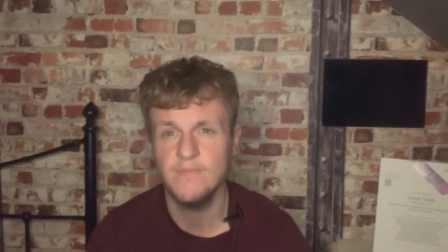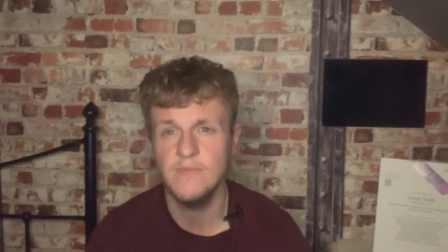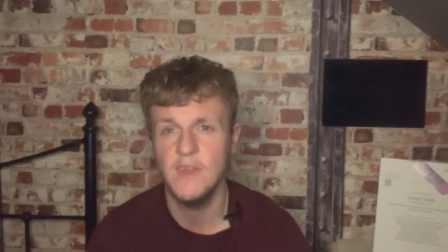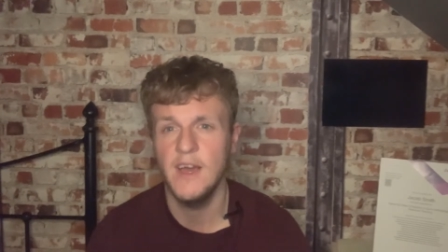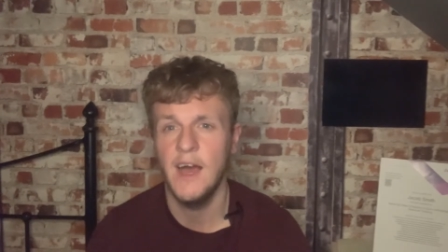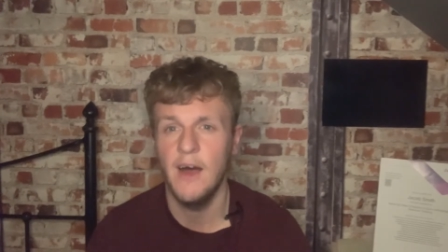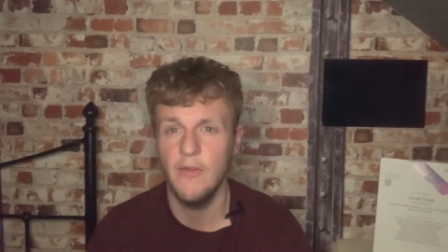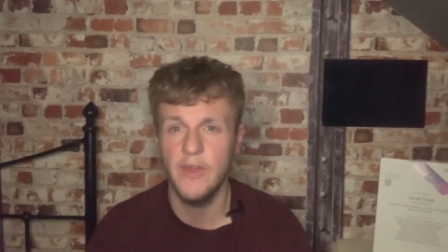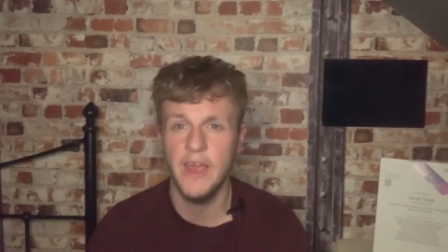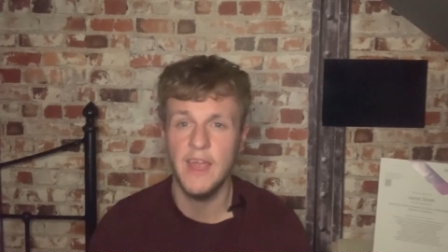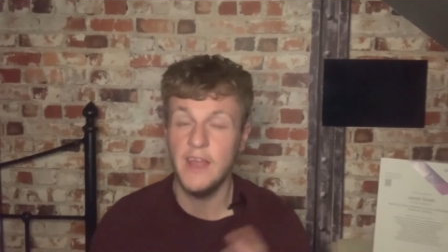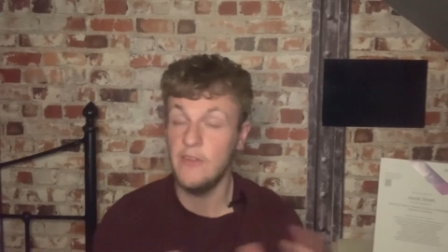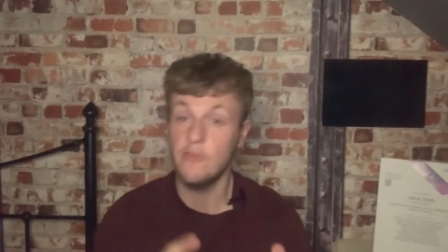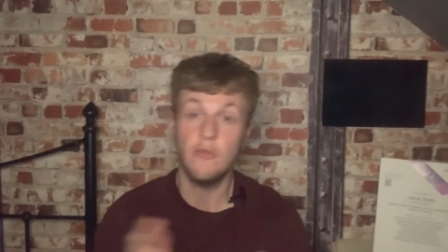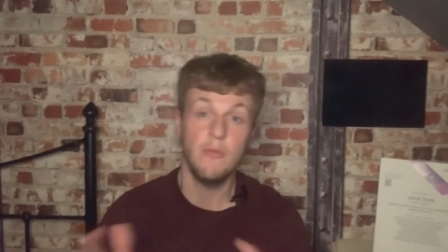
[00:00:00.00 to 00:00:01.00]
how they
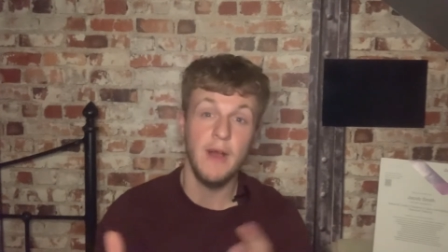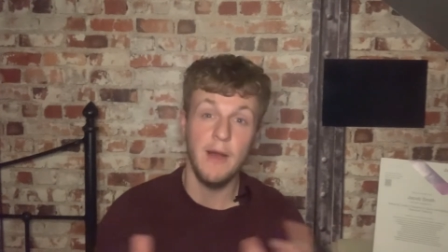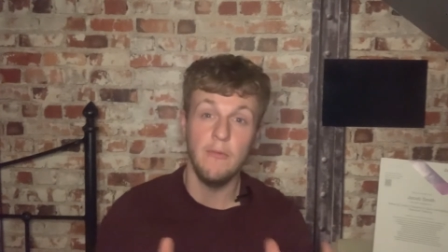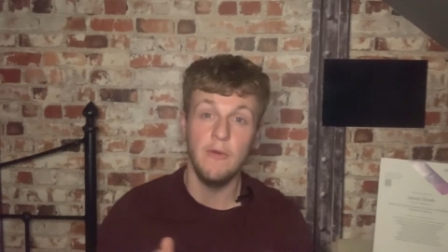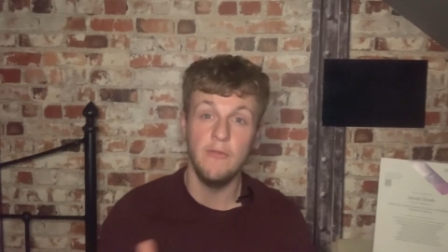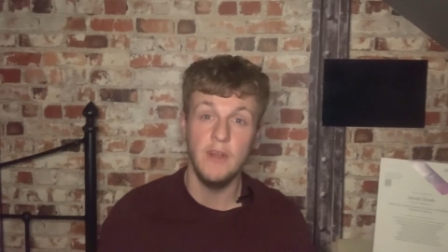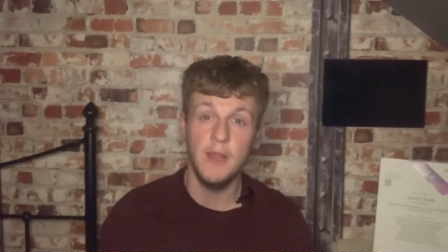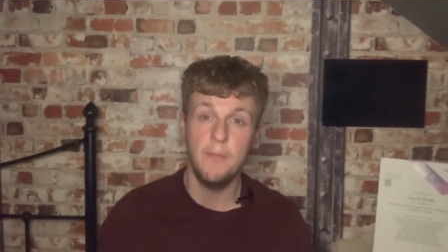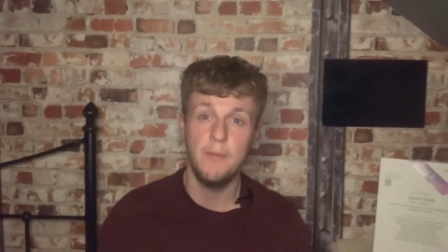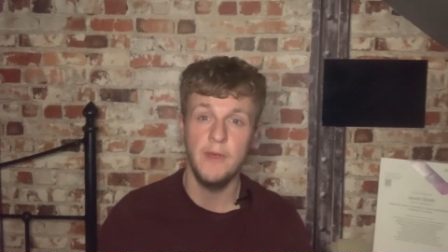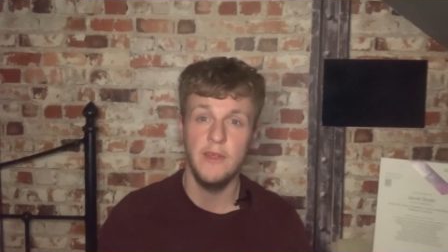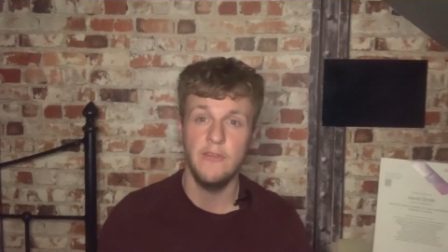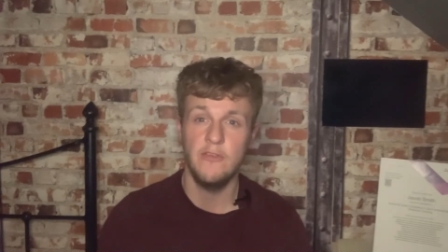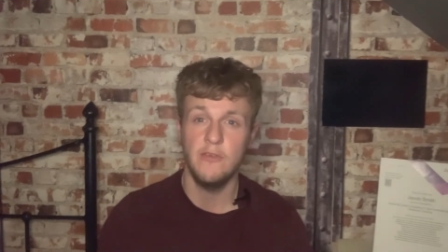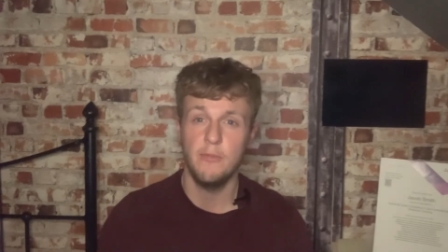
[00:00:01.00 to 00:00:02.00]
interact with
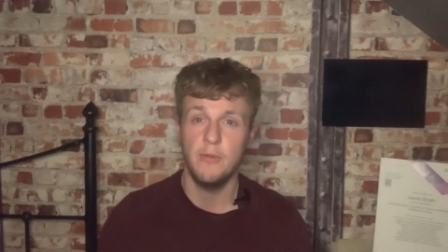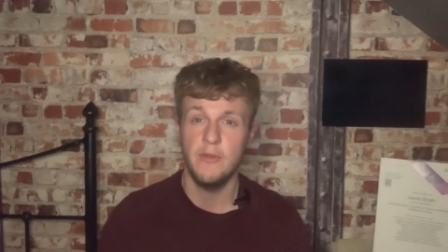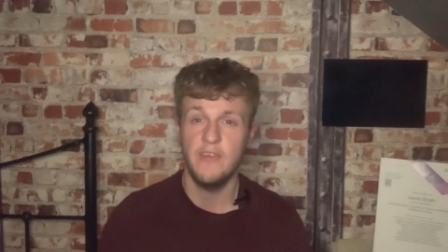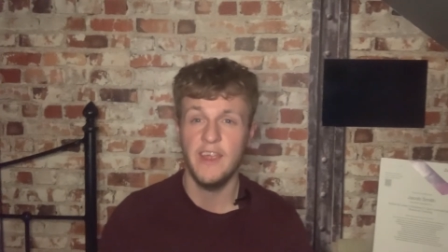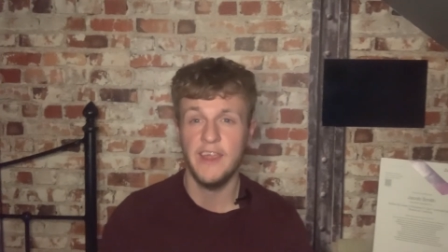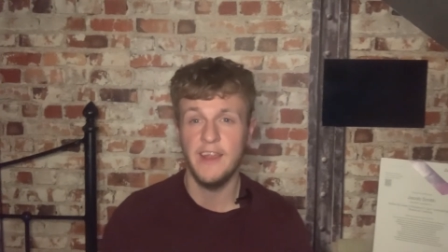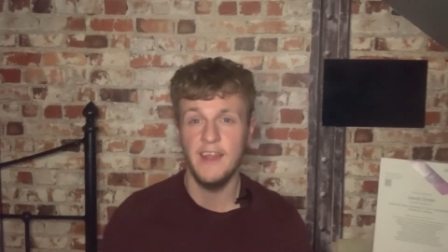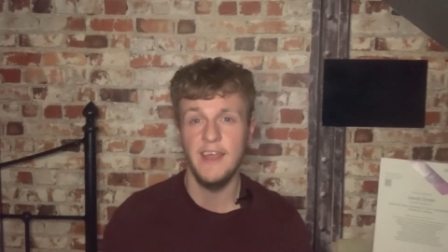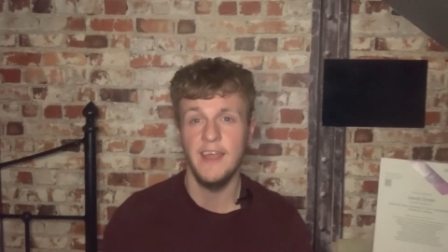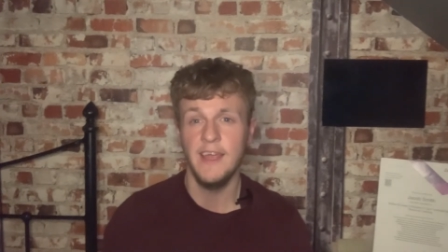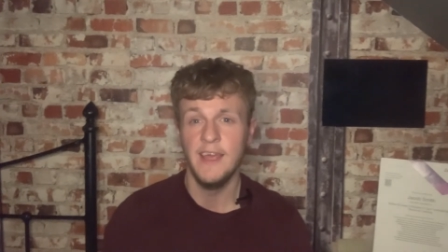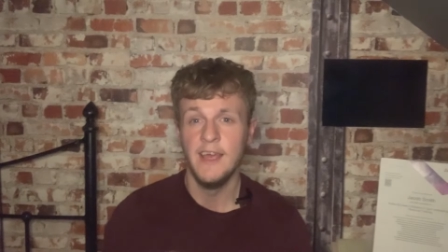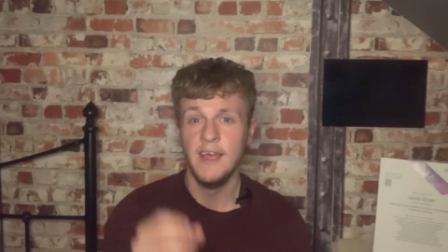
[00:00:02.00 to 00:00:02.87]
lipids particularly